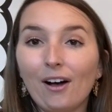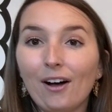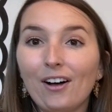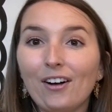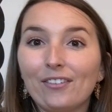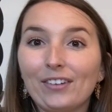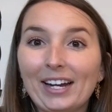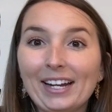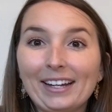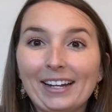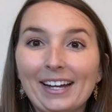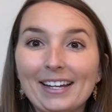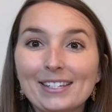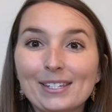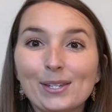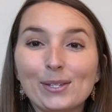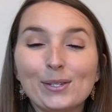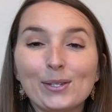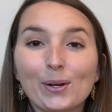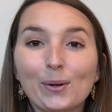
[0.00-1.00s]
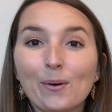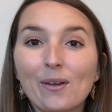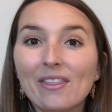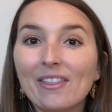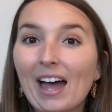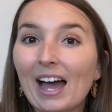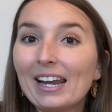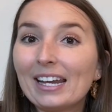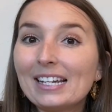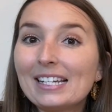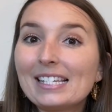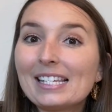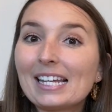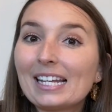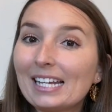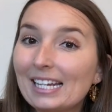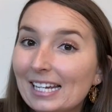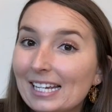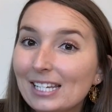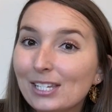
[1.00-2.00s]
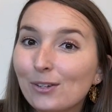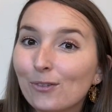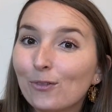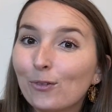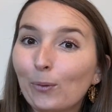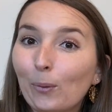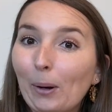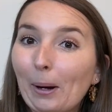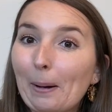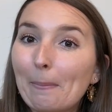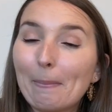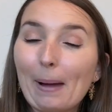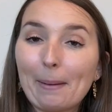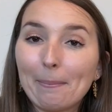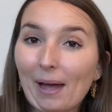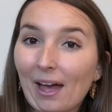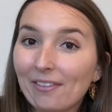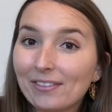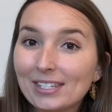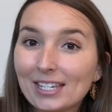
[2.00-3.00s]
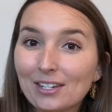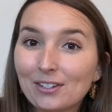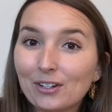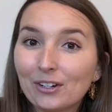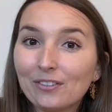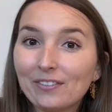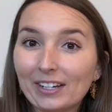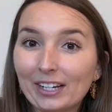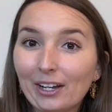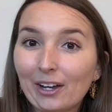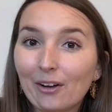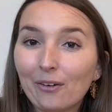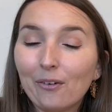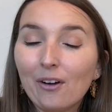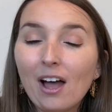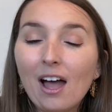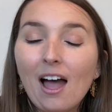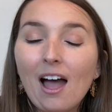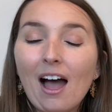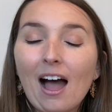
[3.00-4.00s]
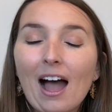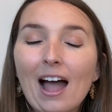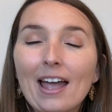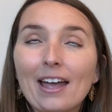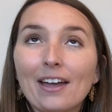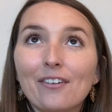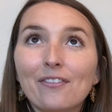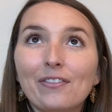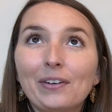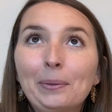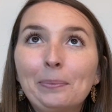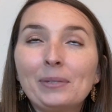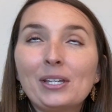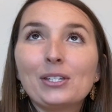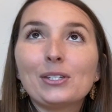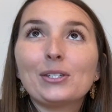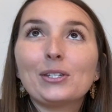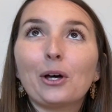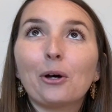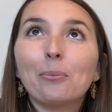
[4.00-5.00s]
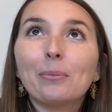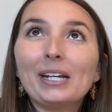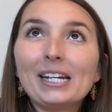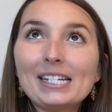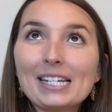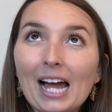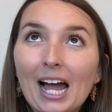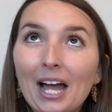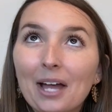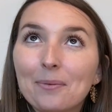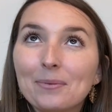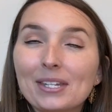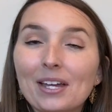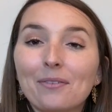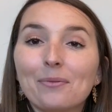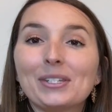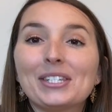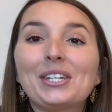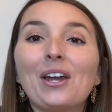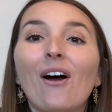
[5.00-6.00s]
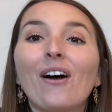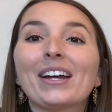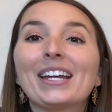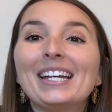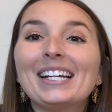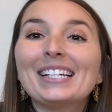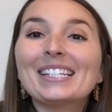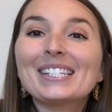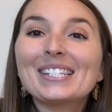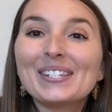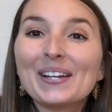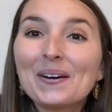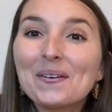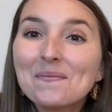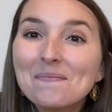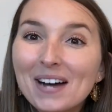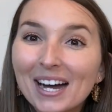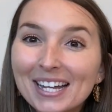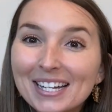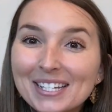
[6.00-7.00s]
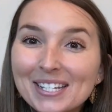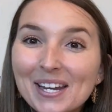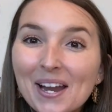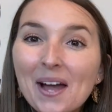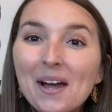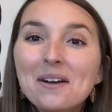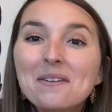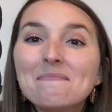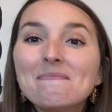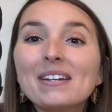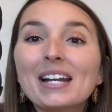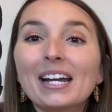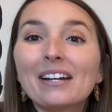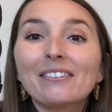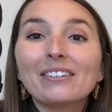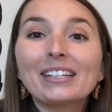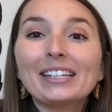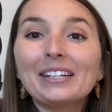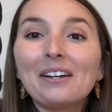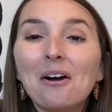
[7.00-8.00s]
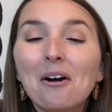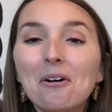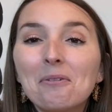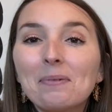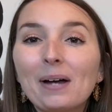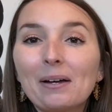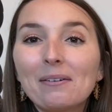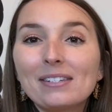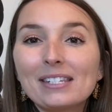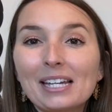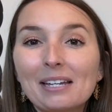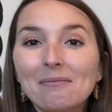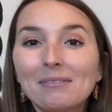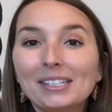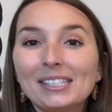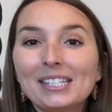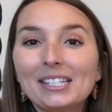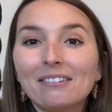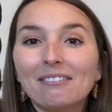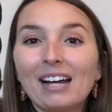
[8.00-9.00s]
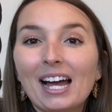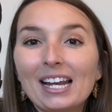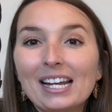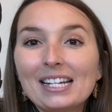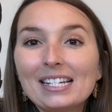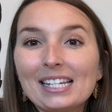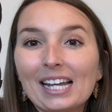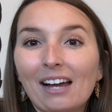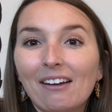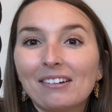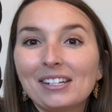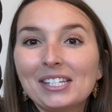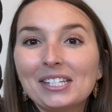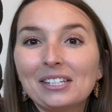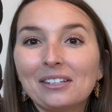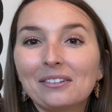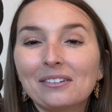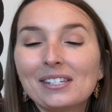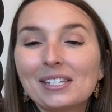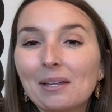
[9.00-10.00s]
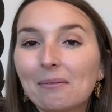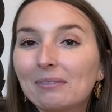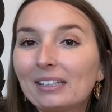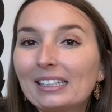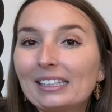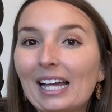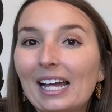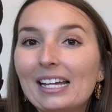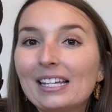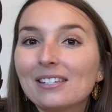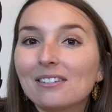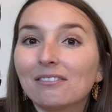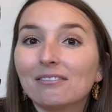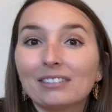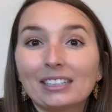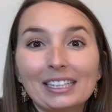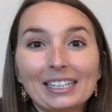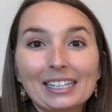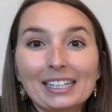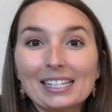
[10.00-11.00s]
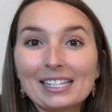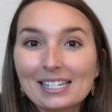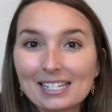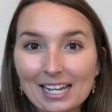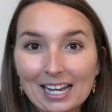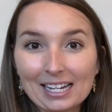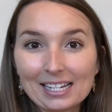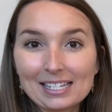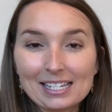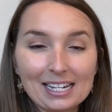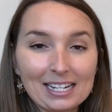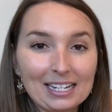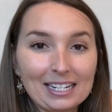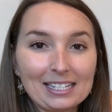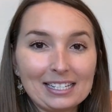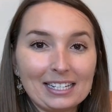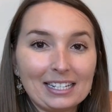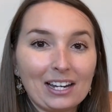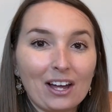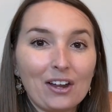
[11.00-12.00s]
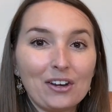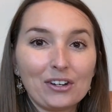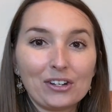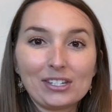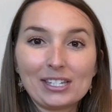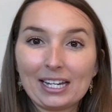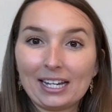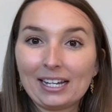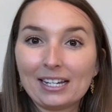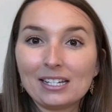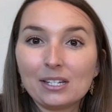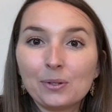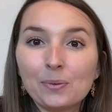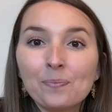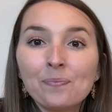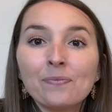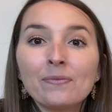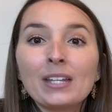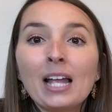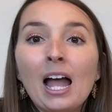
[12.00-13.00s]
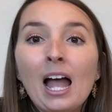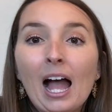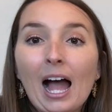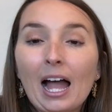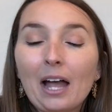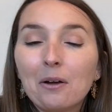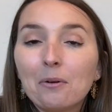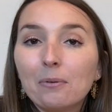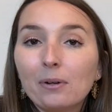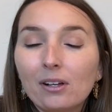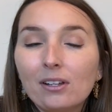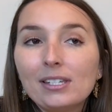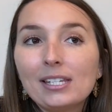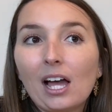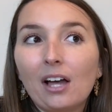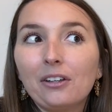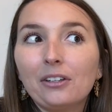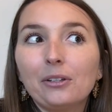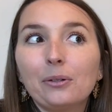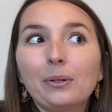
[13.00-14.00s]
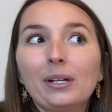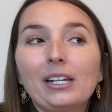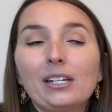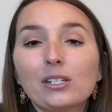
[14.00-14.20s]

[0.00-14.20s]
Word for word: All right, guys, so that is it for my Math Center video. I have filmed this so many times, I was talking so much, but I really hope I was able to edit down to something that is really concise and easy to understand. I will tell you, it